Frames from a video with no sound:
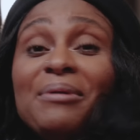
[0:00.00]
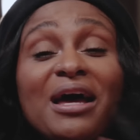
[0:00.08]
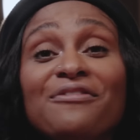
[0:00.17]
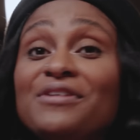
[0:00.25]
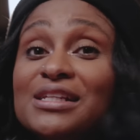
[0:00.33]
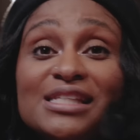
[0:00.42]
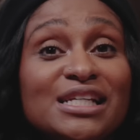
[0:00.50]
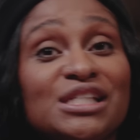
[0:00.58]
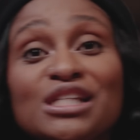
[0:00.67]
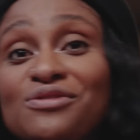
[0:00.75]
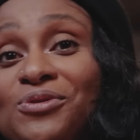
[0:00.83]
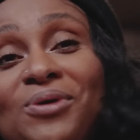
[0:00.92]
I'm not finna touch
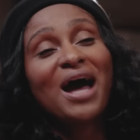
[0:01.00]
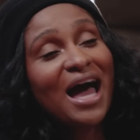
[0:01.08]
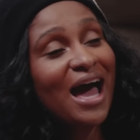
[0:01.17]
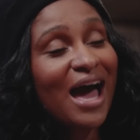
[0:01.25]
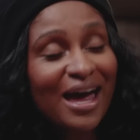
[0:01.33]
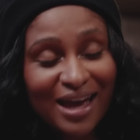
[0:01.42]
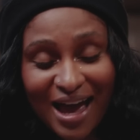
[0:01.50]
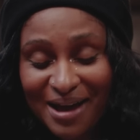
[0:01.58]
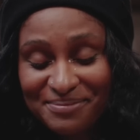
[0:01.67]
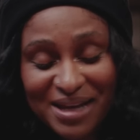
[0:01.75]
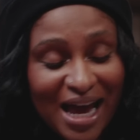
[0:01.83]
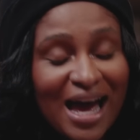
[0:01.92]
this food.
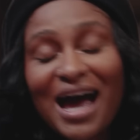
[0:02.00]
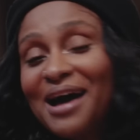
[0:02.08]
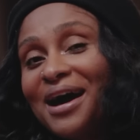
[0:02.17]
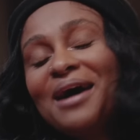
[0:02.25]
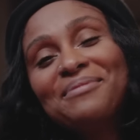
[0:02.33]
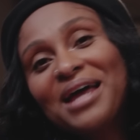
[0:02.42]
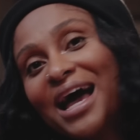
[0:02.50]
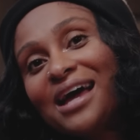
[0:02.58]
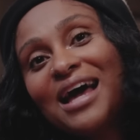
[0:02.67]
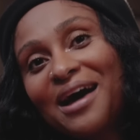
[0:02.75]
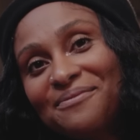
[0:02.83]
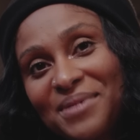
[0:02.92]
I'm not.
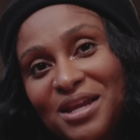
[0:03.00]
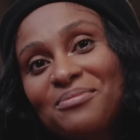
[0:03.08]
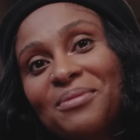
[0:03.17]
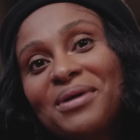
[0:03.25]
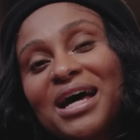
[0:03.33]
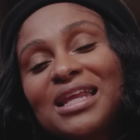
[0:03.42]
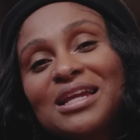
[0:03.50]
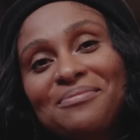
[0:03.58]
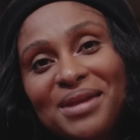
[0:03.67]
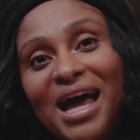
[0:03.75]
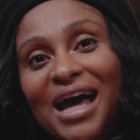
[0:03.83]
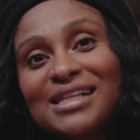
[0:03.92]
I've made up my mind that
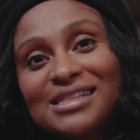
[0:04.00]
I'm not.